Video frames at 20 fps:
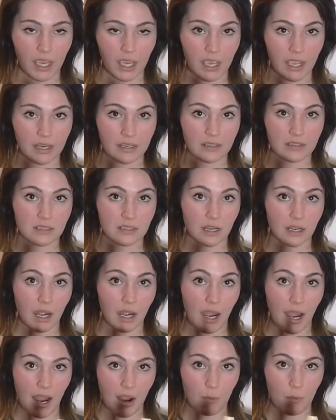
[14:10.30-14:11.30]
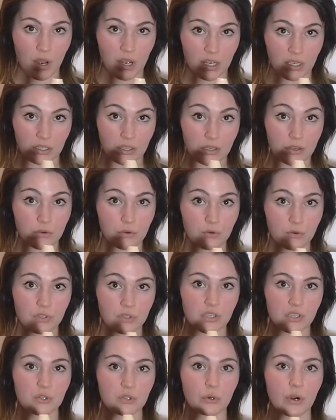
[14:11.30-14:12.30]
and I want
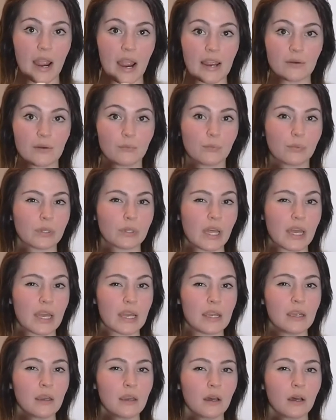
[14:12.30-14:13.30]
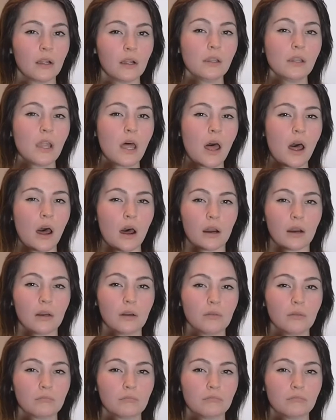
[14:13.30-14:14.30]
you to try and play
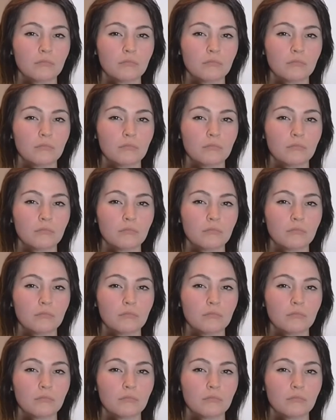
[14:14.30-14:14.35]
along.